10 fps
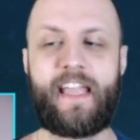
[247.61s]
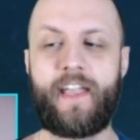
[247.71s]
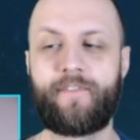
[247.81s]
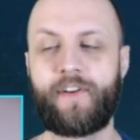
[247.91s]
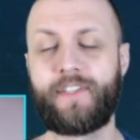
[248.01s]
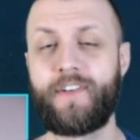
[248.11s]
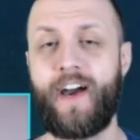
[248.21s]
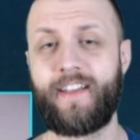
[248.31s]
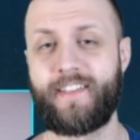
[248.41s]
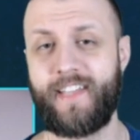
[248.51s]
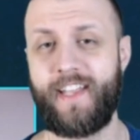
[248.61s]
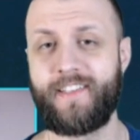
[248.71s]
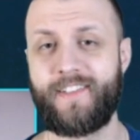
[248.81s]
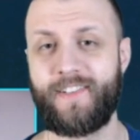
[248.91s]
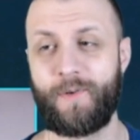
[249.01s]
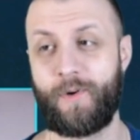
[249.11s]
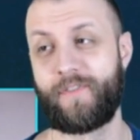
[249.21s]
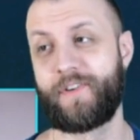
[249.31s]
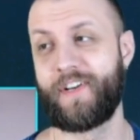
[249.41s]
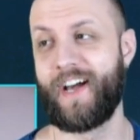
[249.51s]
if you're in the United States, or
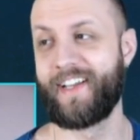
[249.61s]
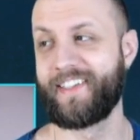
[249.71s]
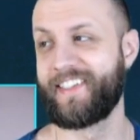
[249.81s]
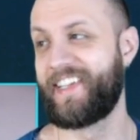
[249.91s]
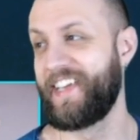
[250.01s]
if you're not,